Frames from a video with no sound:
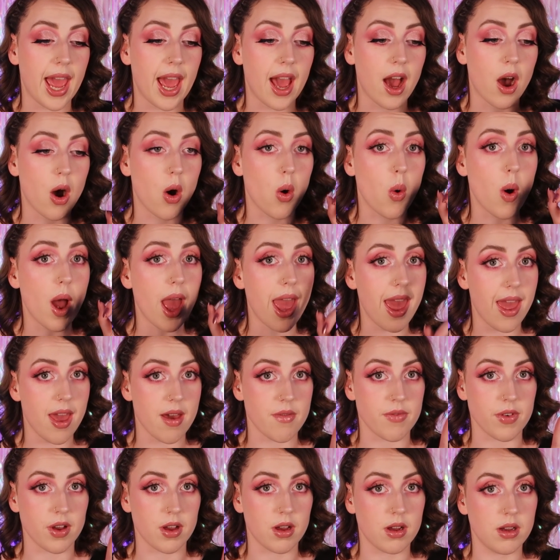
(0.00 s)

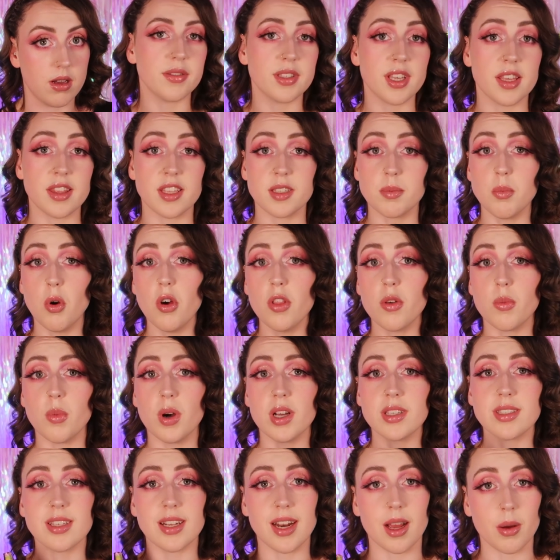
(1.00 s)
However, I've said this more than
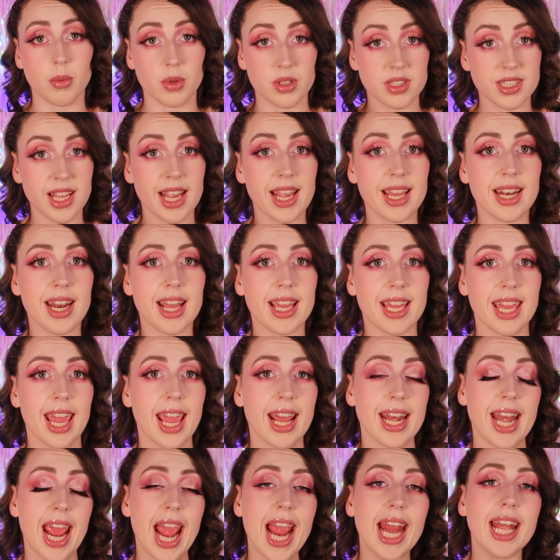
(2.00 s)
once and I will say it
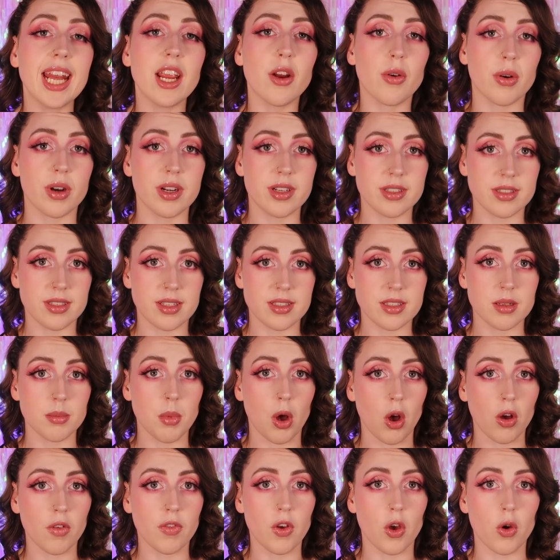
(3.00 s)
again any
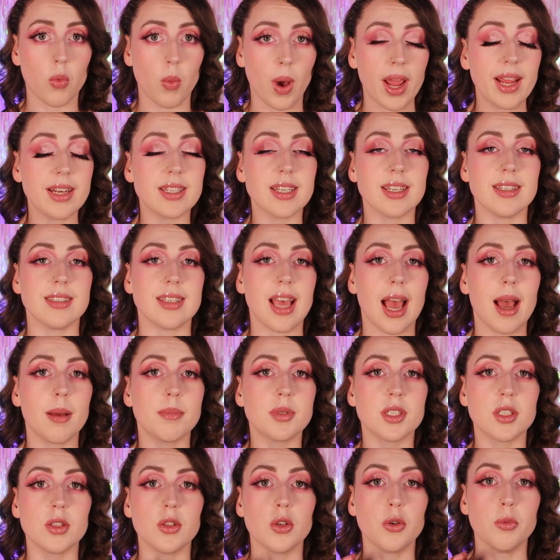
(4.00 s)
criticism of her weight is
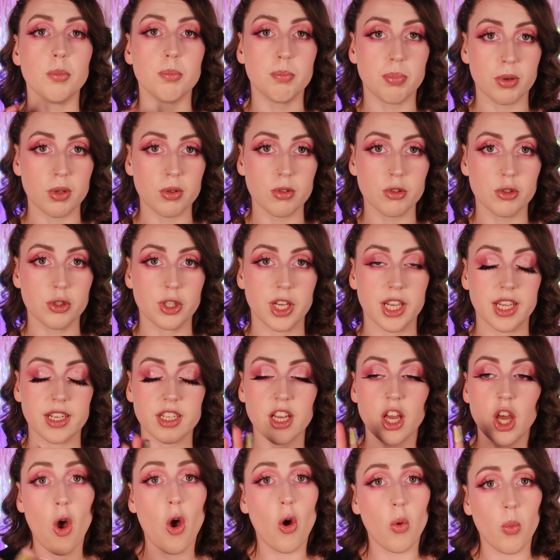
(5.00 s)
absolute
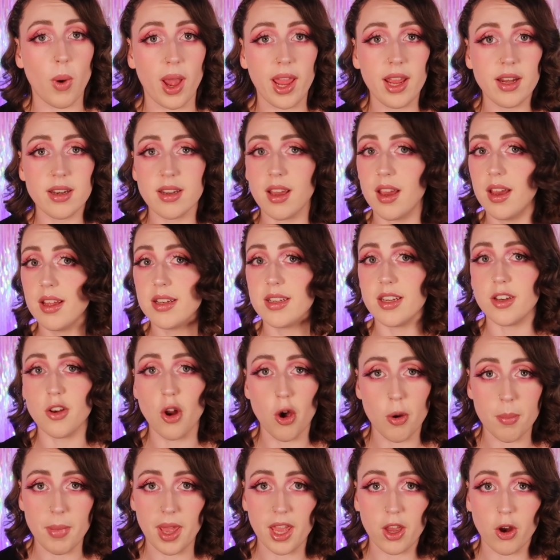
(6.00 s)
bullshit. Her weight did
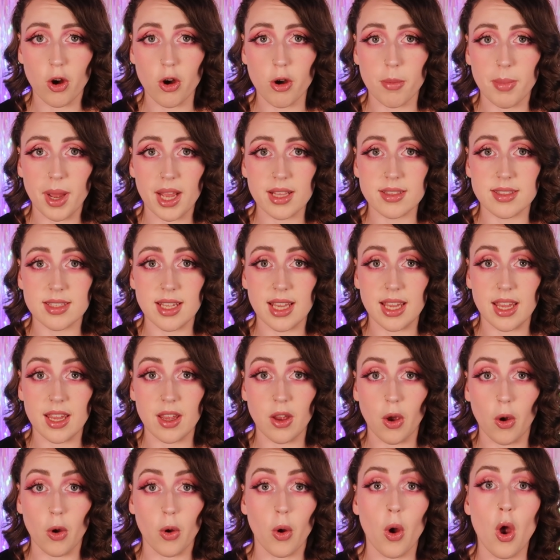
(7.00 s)
not make her a bad
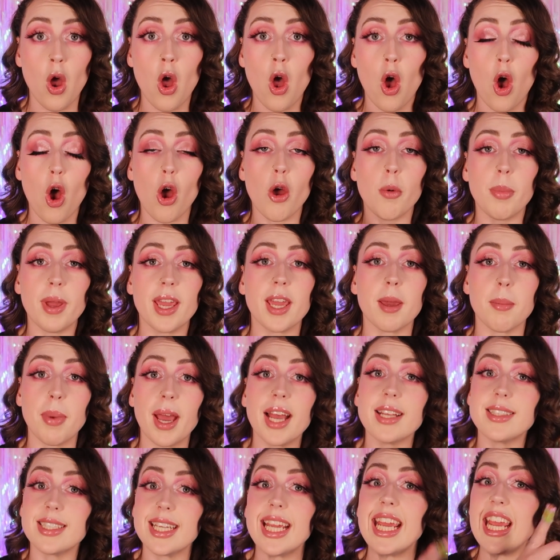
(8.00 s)
CEO. Her being a
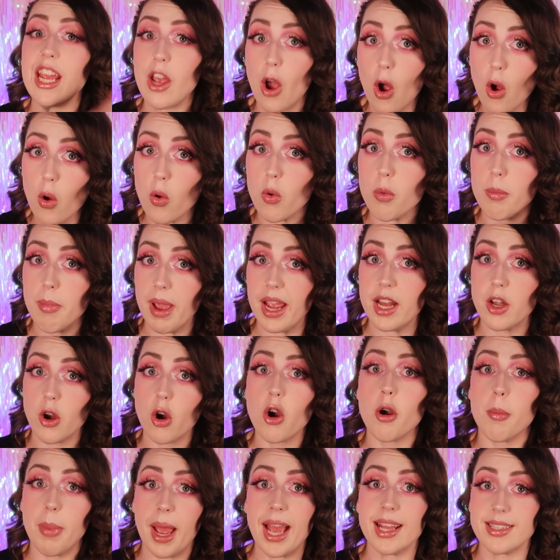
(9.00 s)
bad CEO made
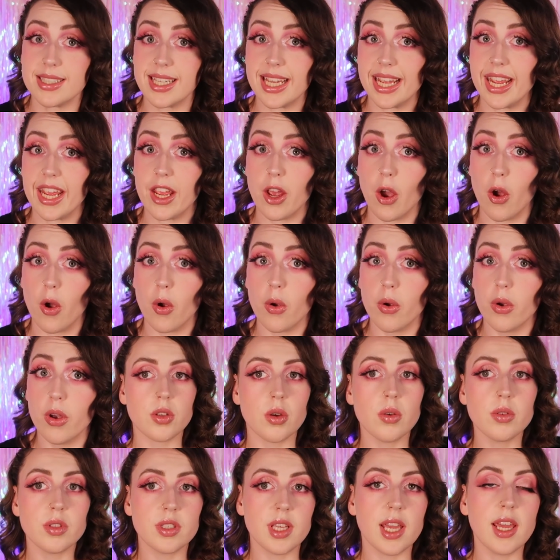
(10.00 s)
her a bad CEO.
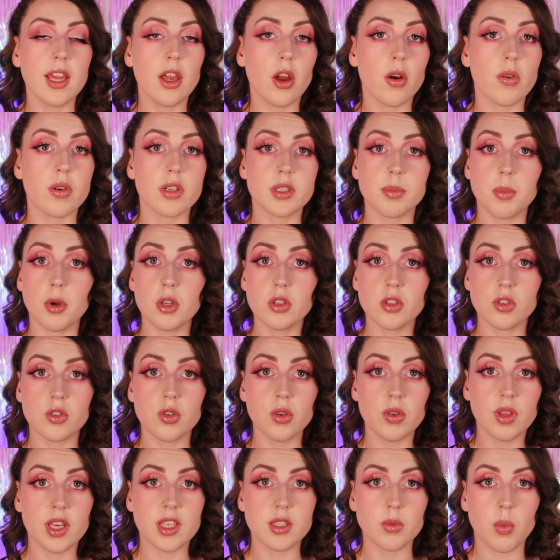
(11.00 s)
So seeing her response
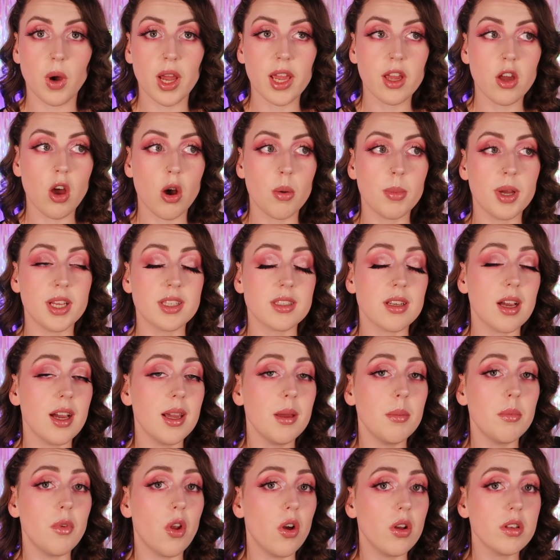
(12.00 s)
to these weight comments,
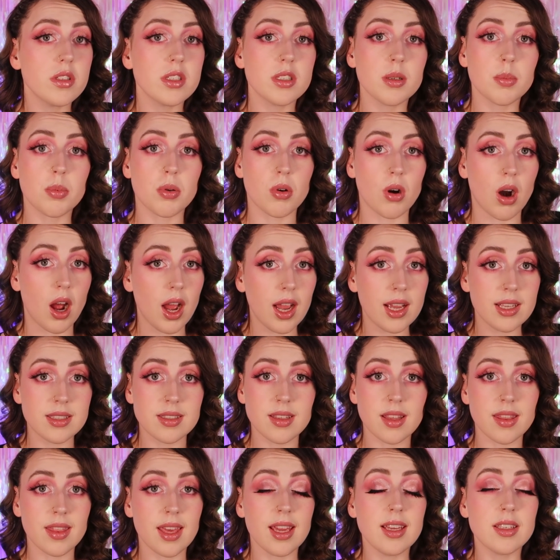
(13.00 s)
I'm not
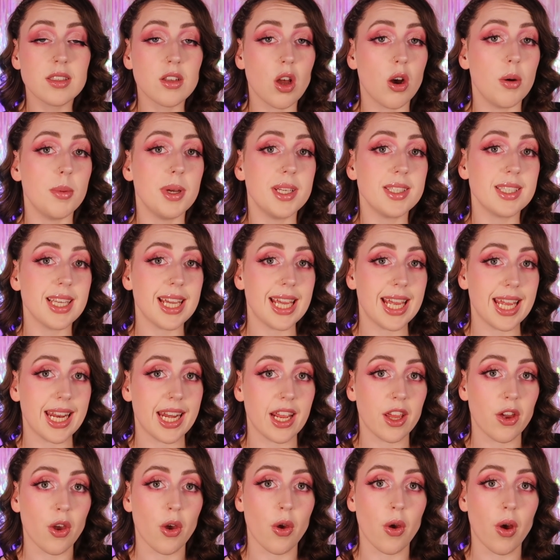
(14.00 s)
surprised that these comments are
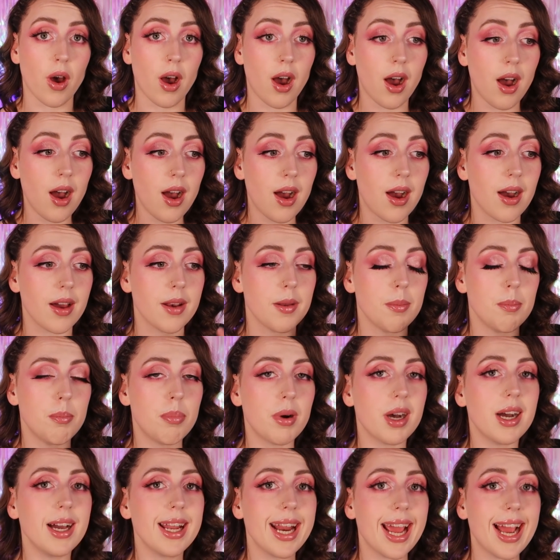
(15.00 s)
hitting her hard,
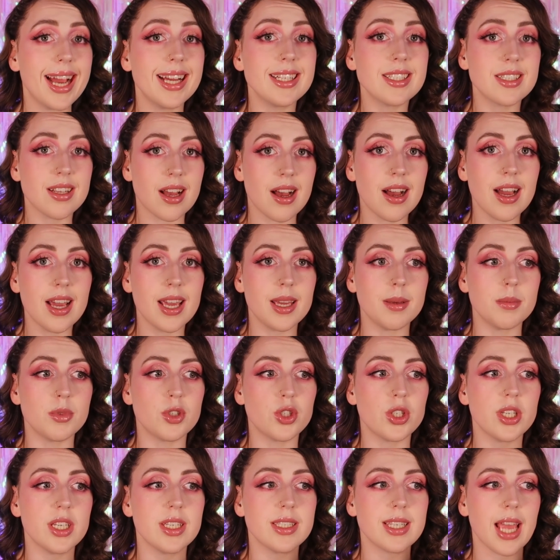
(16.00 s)
but at
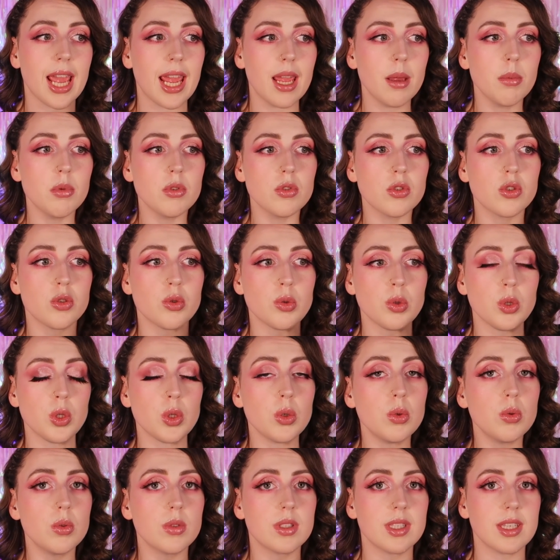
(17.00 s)
times she is able to
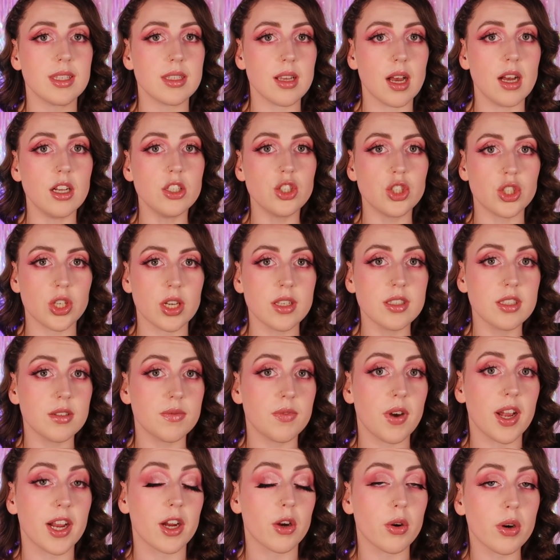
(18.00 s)
use this
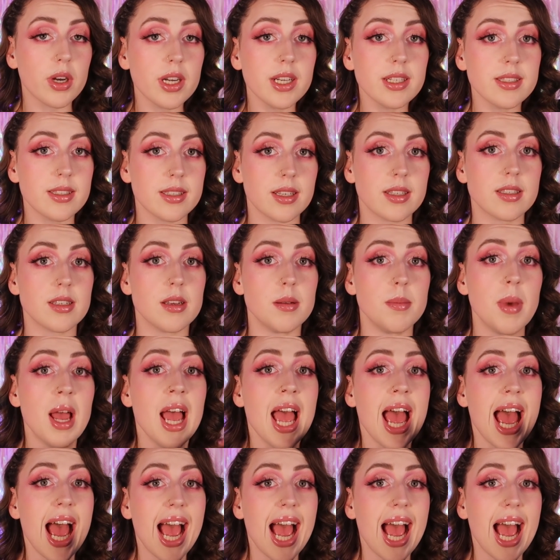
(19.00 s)
unjustified criticism